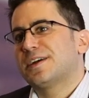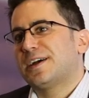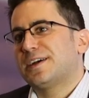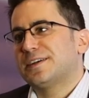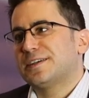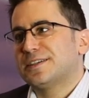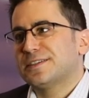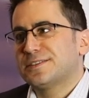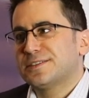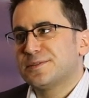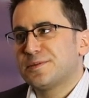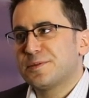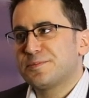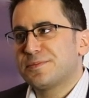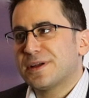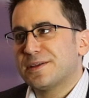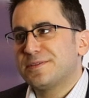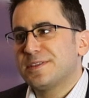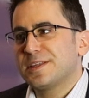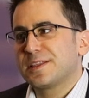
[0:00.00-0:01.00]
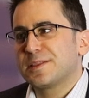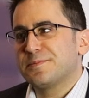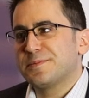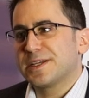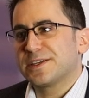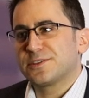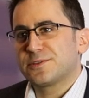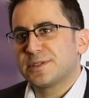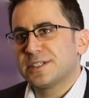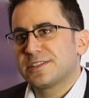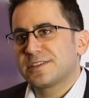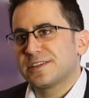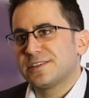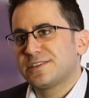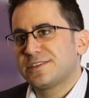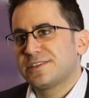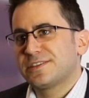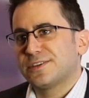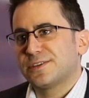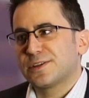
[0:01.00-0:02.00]
I think the biggest risk is
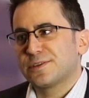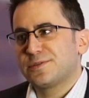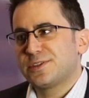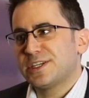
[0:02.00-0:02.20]
sort of